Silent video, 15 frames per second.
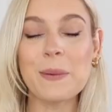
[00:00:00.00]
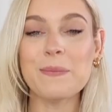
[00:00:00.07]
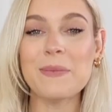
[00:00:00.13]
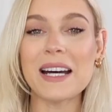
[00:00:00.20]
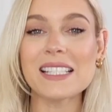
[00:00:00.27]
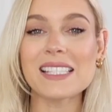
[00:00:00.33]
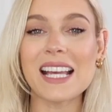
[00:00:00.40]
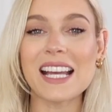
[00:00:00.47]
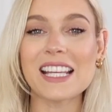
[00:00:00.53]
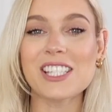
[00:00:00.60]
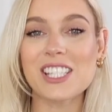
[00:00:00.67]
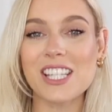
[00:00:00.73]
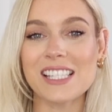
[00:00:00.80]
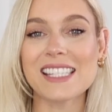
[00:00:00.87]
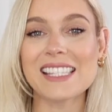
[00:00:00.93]
But I
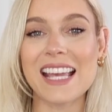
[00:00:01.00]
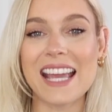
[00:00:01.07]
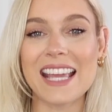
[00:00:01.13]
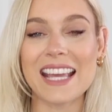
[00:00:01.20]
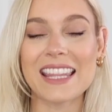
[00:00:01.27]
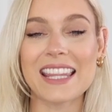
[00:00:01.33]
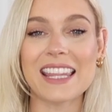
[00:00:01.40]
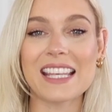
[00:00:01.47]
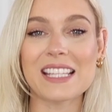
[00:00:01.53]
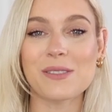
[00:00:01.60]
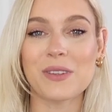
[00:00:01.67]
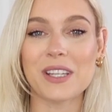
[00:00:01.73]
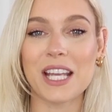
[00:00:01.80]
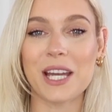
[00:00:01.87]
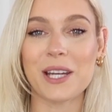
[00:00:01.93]
should say that this
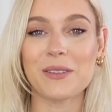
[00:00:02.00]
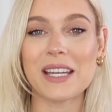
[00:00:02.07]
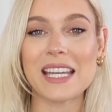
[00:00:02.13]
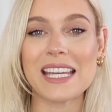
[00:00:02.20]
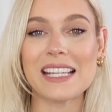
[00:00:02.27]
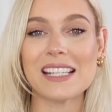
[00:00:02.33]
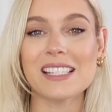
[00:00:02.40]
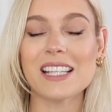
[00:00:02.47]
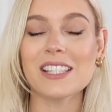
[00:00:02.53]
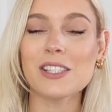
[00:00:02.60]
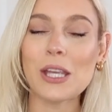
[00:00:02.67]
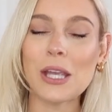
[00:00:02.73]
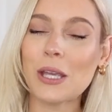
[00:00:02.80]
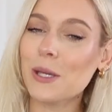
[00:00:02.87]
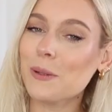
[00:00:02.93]
video is
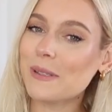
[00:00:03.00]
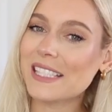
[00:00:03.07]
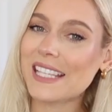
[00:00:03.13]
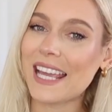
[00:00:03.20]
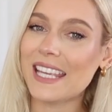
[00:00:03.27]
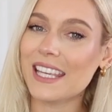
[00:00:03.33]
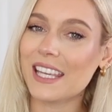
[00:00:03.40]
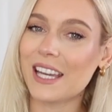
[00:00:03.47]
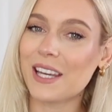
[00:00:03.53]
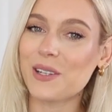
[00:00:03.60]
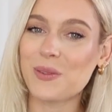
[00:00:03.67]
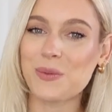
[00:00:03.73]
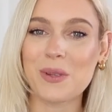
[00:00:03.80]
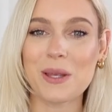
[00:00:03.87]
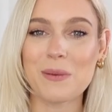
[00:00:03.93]
to be
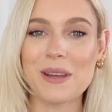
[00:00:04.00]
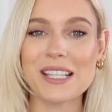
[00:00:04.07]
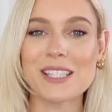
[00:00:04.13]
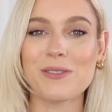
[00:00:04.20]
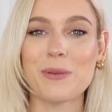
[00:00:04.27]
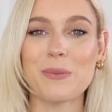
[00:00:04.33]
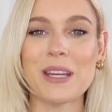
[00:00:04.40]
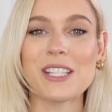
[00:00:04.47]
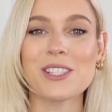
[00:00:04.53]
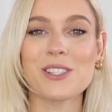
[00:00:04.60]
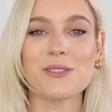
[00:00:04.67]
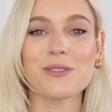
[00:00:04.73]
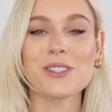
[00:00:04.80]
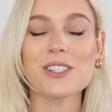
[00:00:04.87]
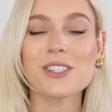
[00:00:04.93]
taken with a bit of a pinch
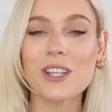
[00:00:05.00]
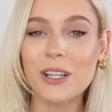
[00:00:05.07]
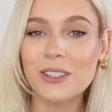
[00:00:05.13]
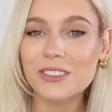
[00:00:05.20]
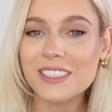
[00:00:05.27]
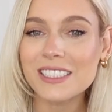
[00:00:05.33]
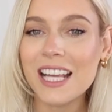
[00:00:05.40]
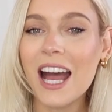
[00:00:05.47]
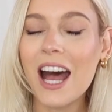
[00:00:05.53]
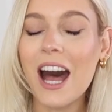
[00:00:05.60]
of salt.